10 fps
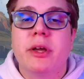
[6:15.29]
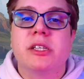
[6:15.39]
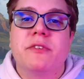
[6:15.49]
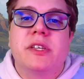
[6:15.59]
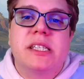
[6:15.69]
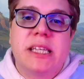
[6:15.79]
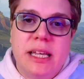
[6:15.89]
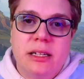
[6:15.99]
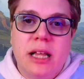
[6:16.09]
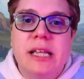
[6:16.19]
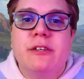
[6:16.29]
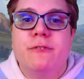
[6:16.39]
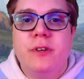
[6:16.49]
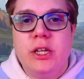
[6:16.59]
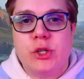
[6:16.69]
Because if a skill and a
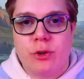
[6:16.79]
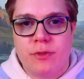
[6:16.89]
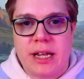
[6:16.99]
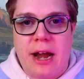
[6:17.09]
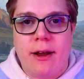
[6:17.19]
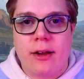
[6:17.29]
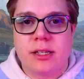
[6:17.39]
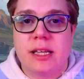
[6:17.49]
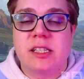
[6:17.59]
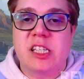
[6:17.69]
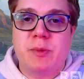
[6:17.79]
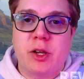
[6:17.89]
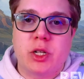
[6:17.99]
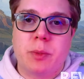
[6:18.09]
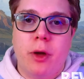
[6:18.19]
feature of a character is
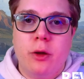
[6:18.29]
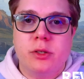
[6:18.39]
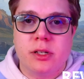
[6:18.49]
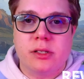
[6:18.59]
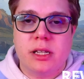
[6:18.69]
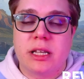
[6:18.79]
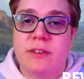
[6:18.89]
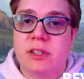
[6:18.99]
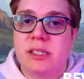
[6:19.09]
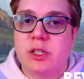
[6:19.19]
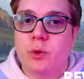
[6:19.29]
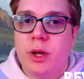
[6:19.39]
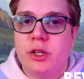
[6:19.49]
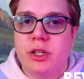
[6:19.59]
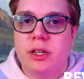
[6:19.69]
especially potent in a given
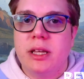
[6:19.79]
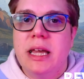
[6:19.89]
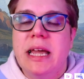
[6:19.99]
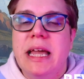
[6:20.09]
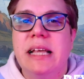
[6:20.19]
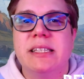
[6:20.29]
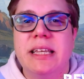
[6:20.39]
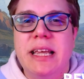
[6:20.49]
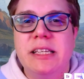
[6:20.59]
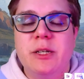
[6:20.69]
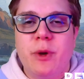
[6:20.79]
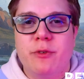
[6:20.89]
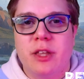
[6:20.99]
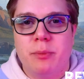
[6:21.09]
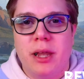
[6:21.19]
situation, it's an easy way
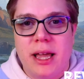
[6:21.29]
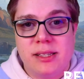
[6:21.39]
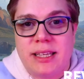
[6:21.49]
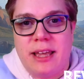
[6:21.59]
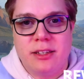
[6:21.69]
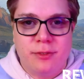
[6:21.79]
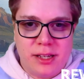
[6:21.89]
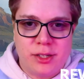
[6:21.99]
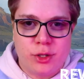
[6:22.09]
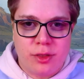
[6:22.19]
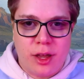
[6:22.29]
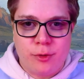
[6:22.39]
for that player to gain advantage on their